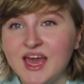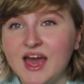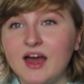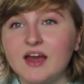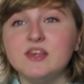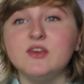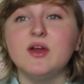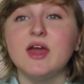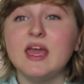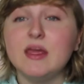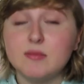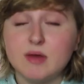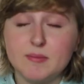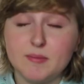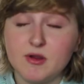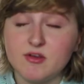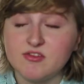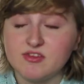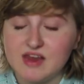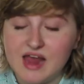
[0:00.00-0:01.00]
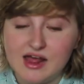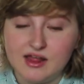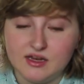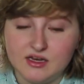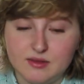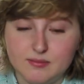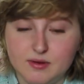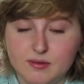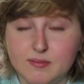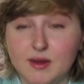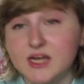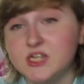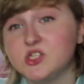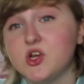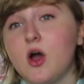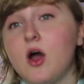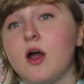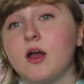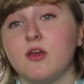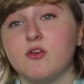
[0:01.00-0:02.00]
how you hate my personality but my
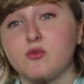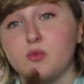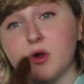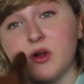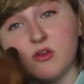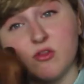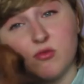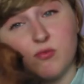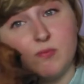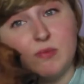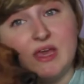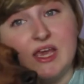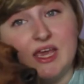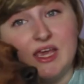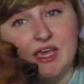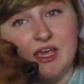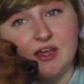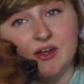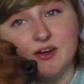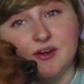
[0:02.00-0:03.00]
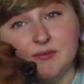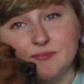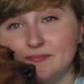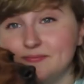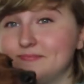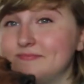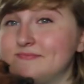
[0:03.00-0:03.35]
dog is worth being here.